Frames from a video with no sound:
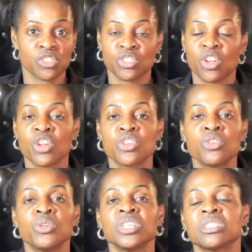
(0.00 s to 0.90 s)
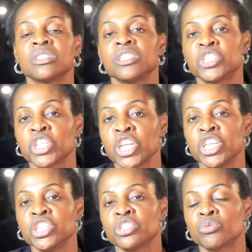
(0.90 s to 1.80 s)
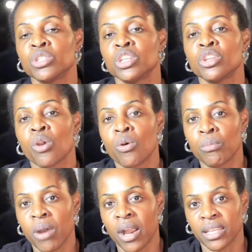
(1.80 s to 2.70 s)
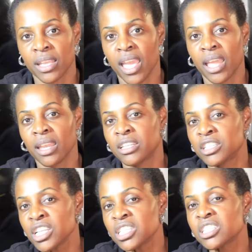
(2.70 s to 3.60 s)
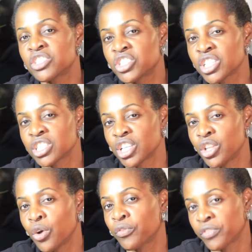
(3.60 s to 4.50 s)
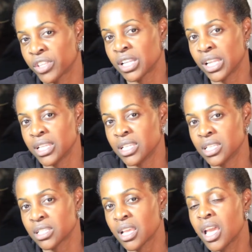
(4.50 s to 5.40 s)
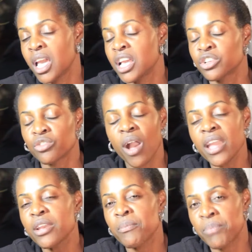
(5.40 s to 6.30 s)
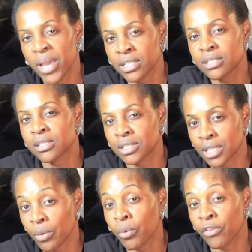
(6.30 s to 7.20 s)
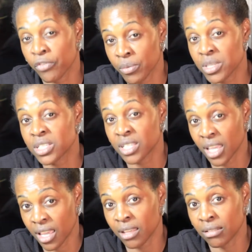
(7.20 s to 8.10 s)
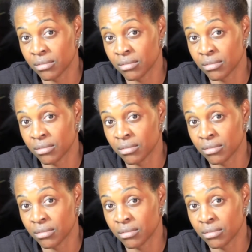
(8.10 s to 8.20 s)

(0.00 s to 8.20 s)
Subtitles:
start noticing the changes within your own body. And this is just a note for the ladies. Try your best to stay away from the scale.